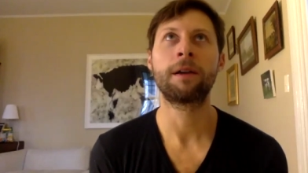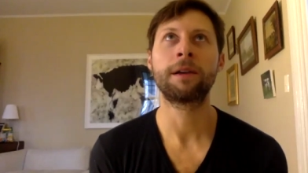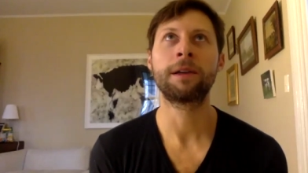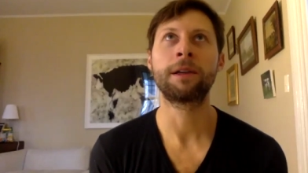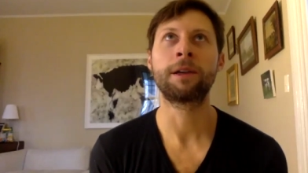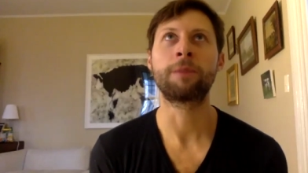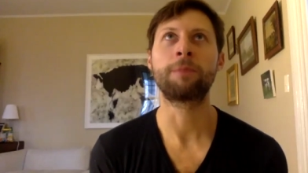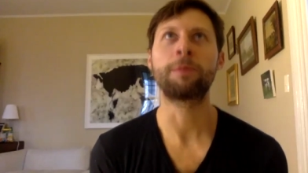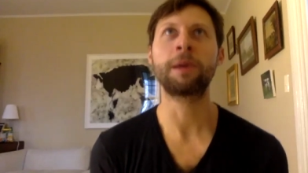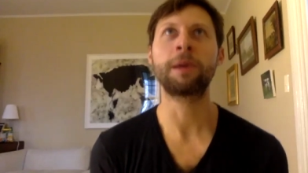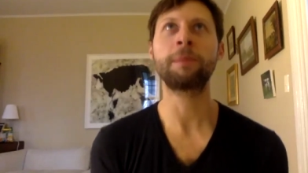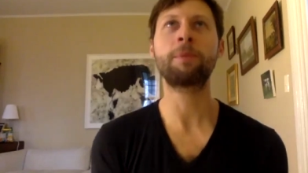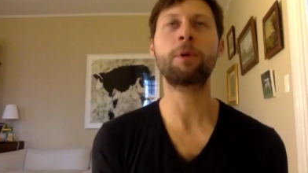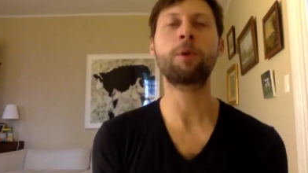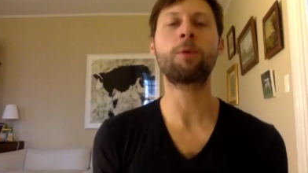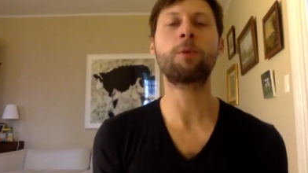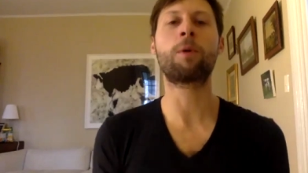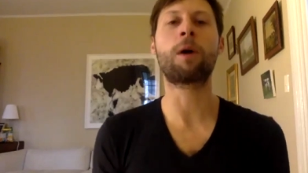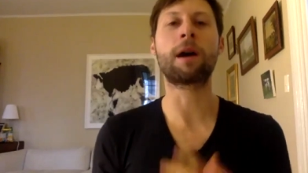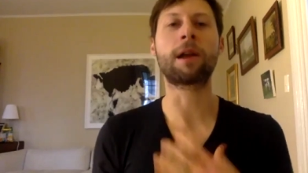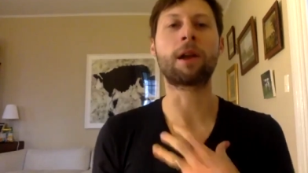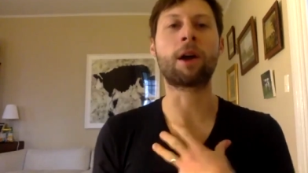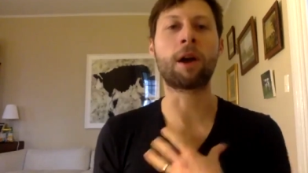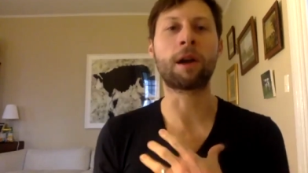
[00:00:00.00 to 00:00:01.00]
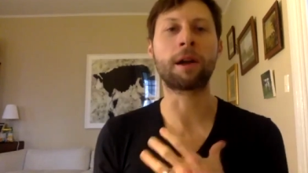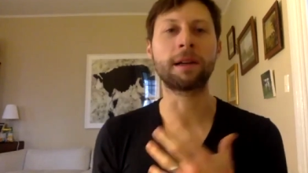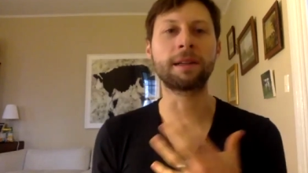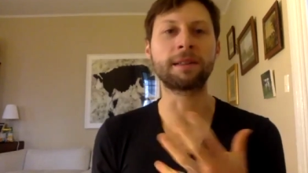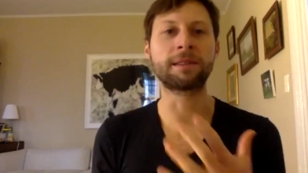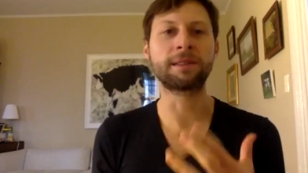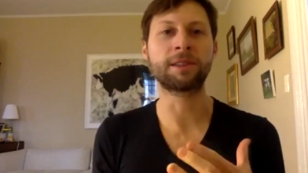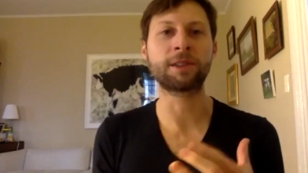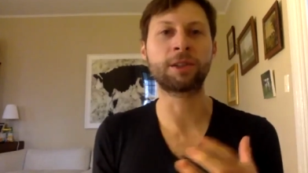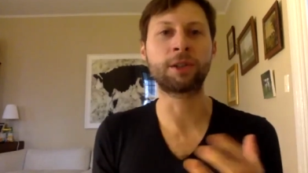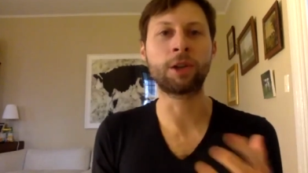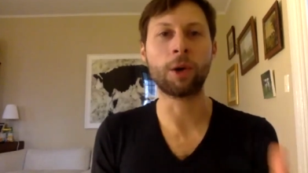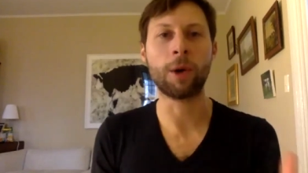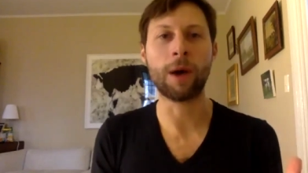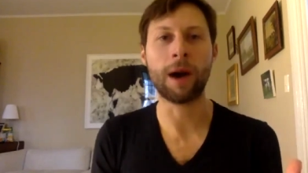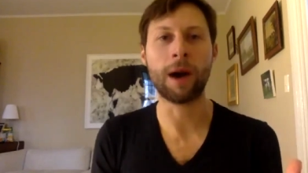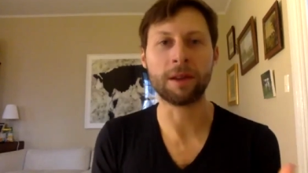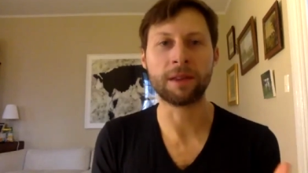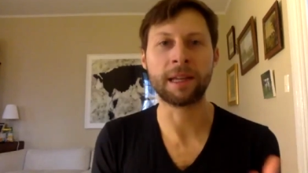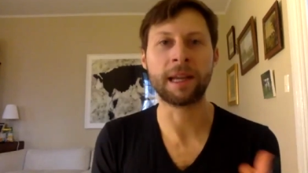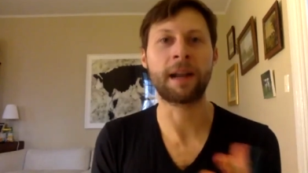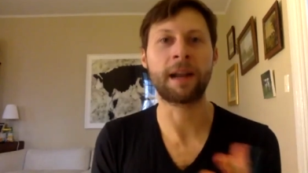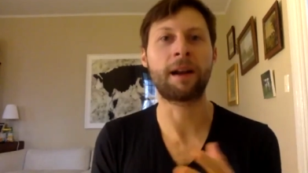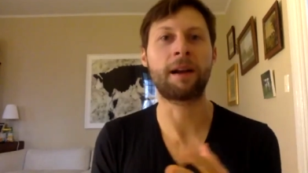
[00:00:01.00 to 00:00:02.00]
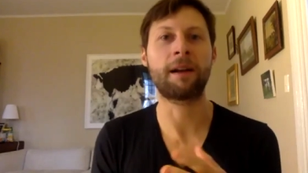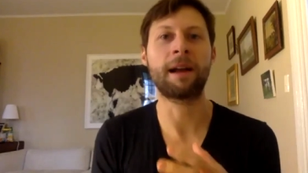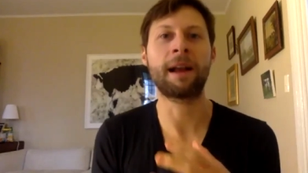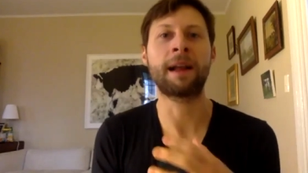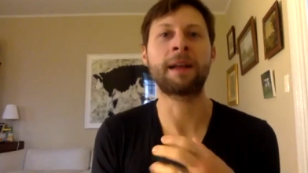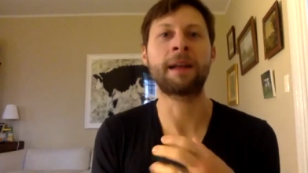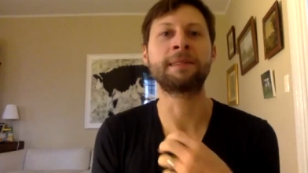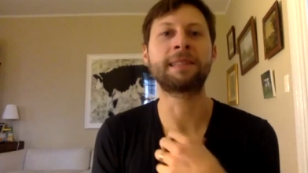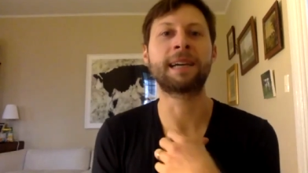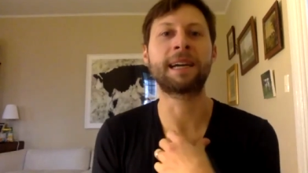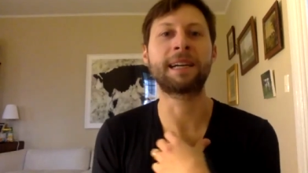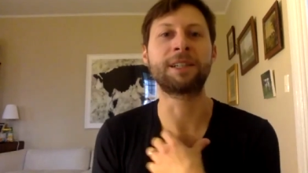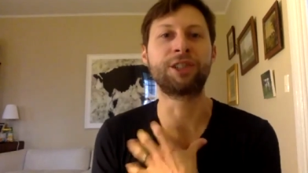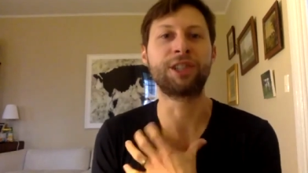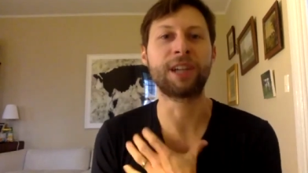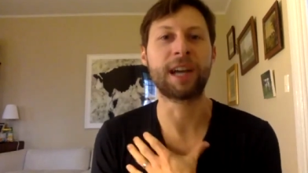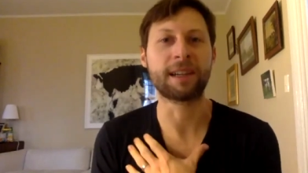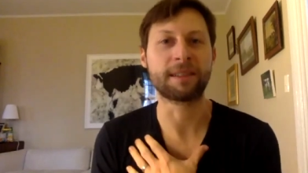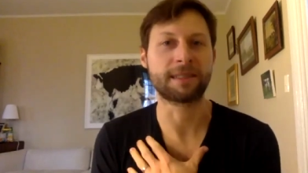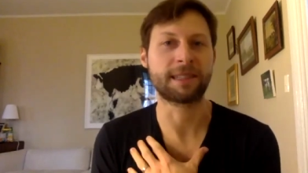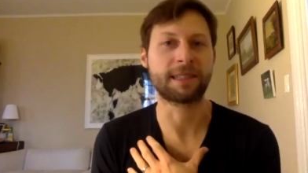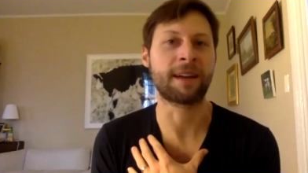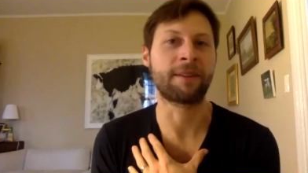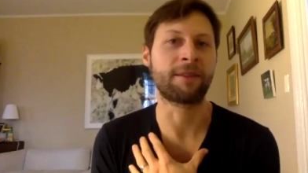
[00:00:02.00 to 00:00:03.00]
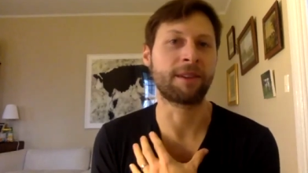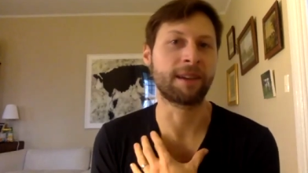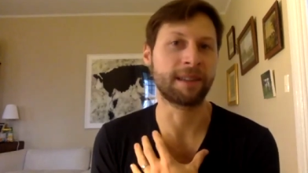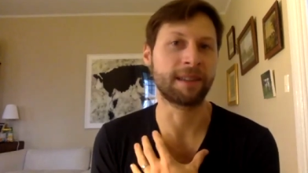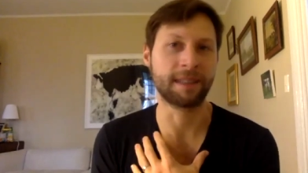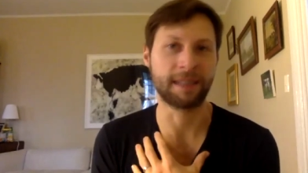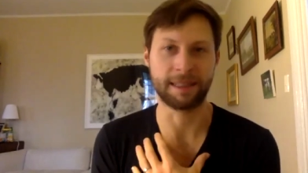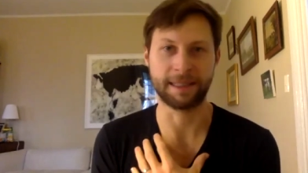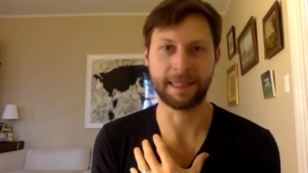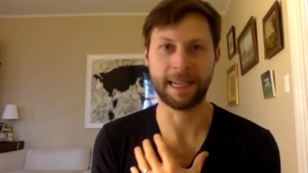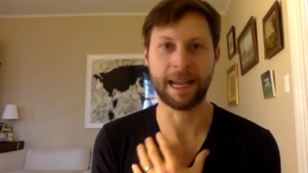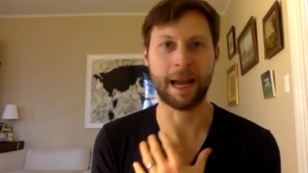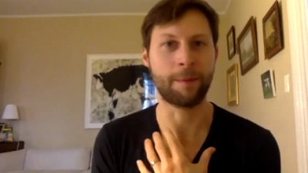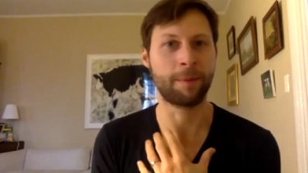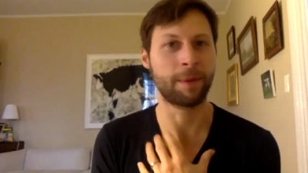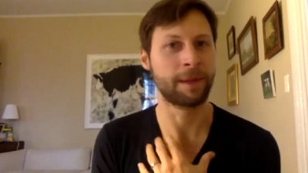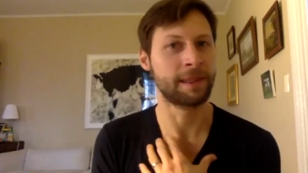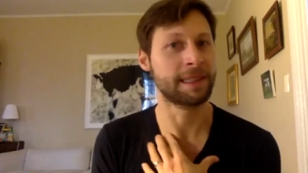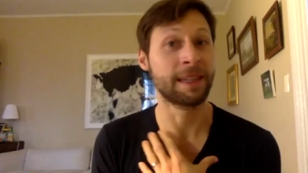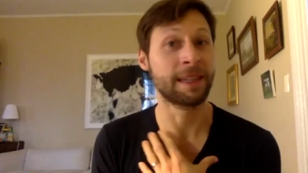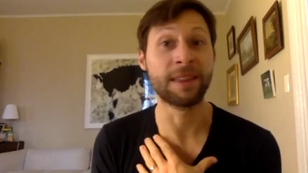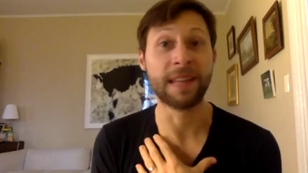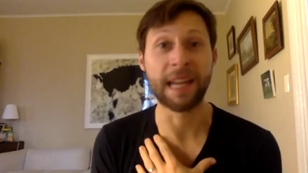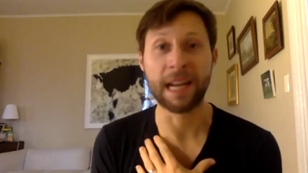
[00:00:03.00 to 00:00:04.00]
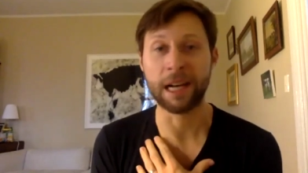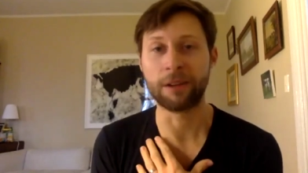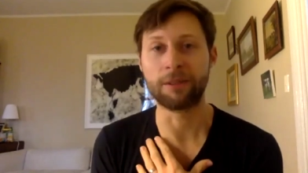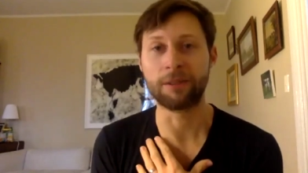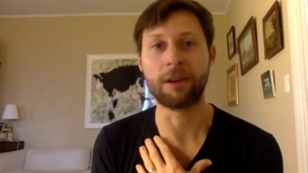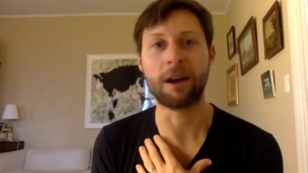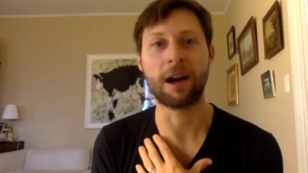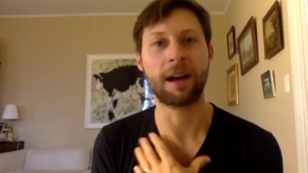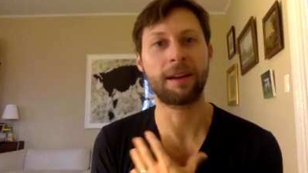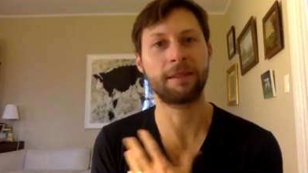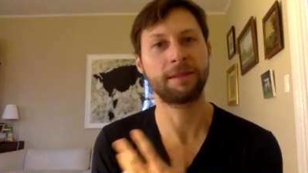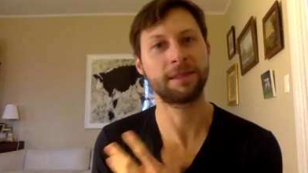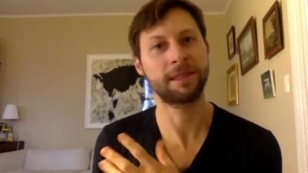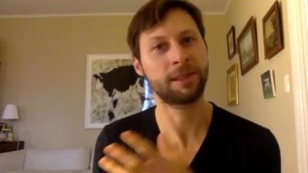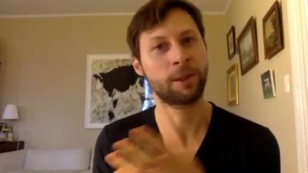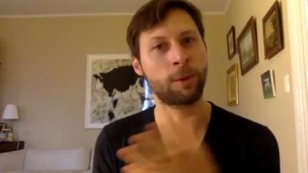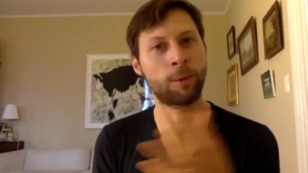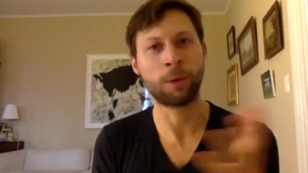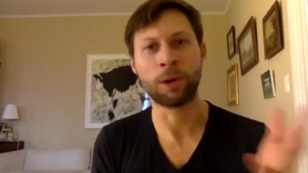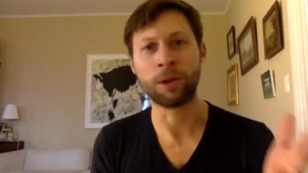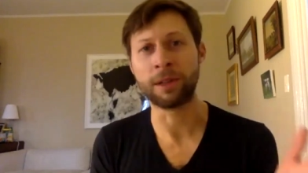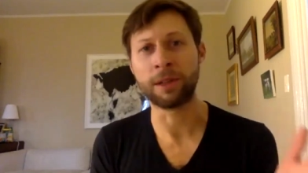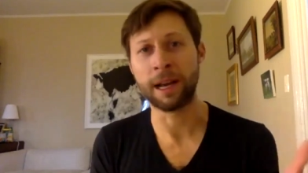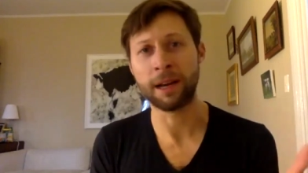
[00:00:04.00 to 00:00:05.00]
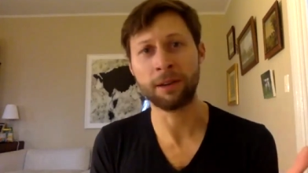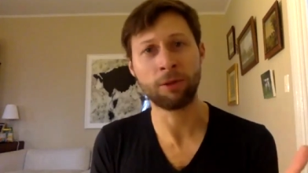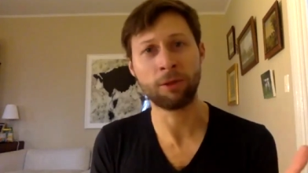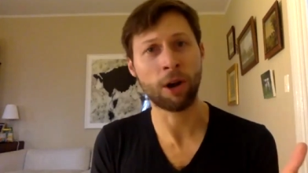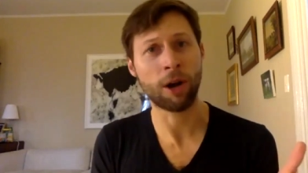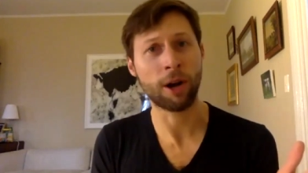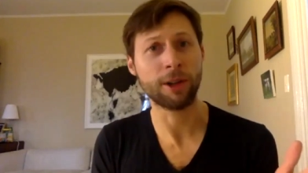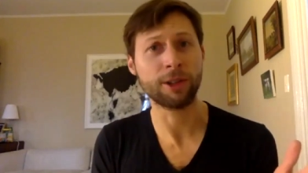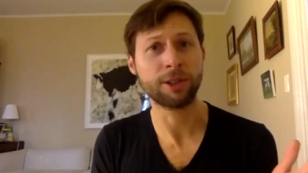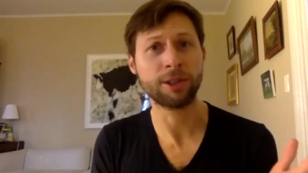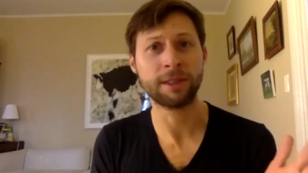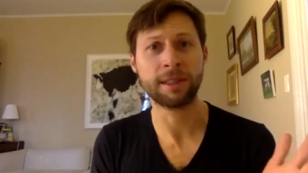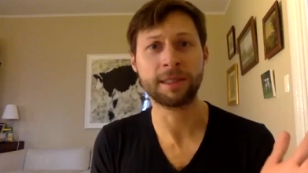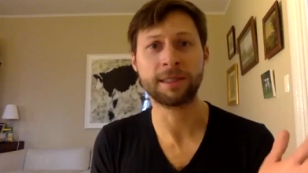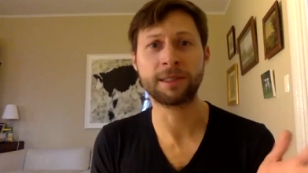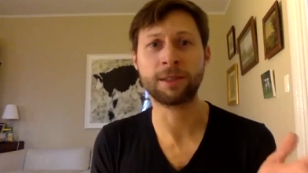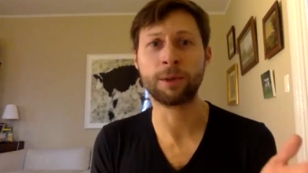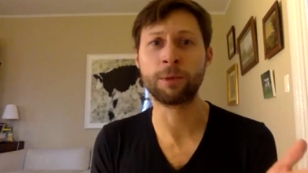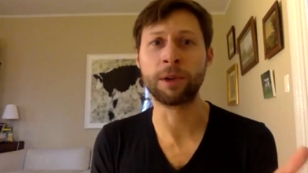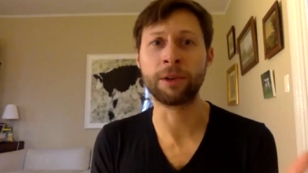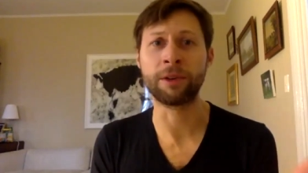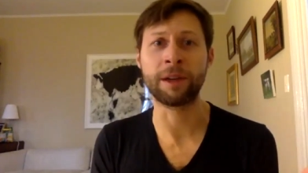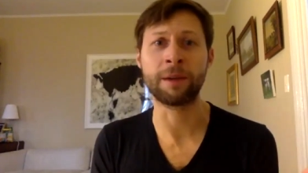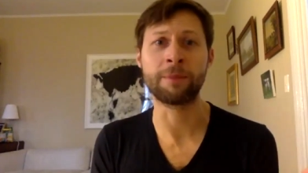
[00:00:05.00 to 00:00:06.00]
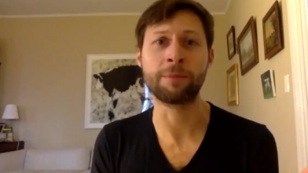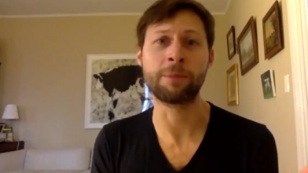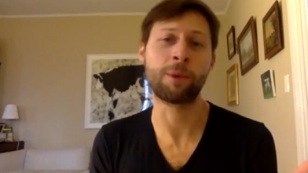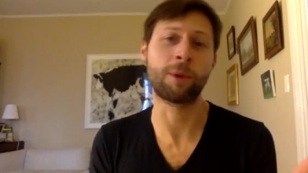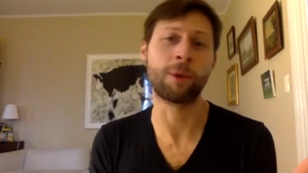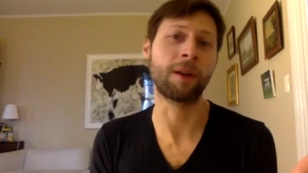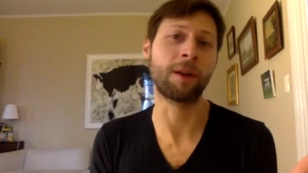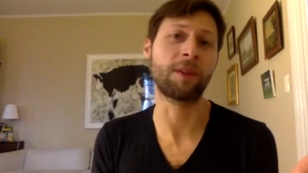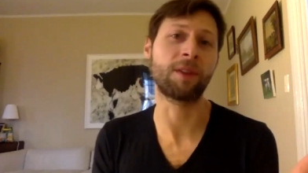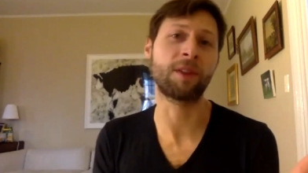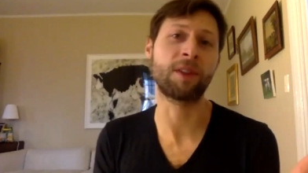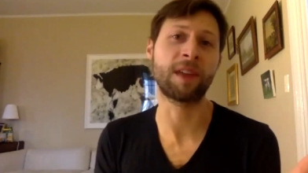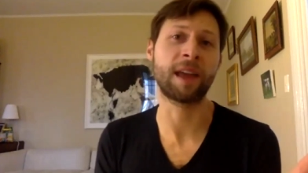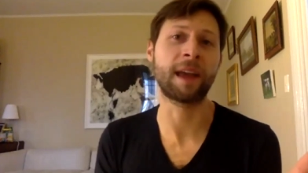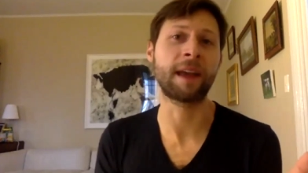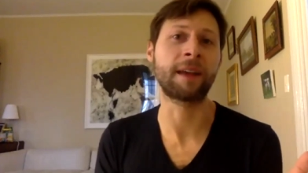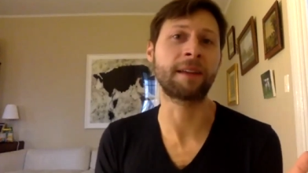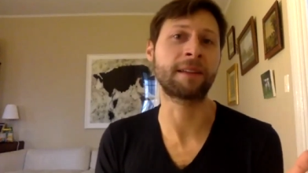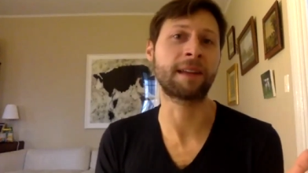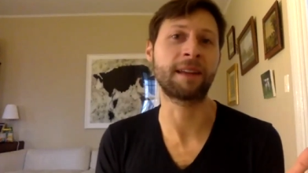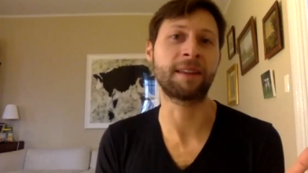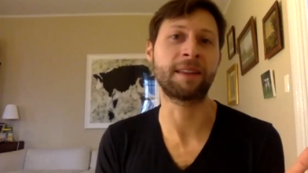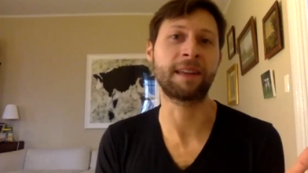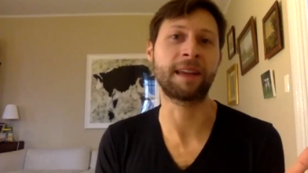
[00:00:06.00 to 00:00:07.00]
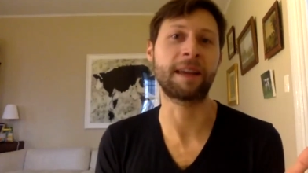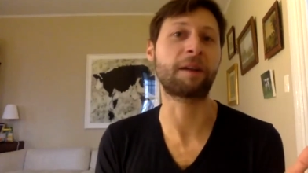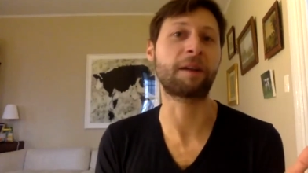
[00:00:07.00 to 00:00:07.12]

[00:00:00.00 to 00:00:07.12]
you know people want artists to go out there and digest everything that's happened in their lives and the world at large and that's a really important thing that i think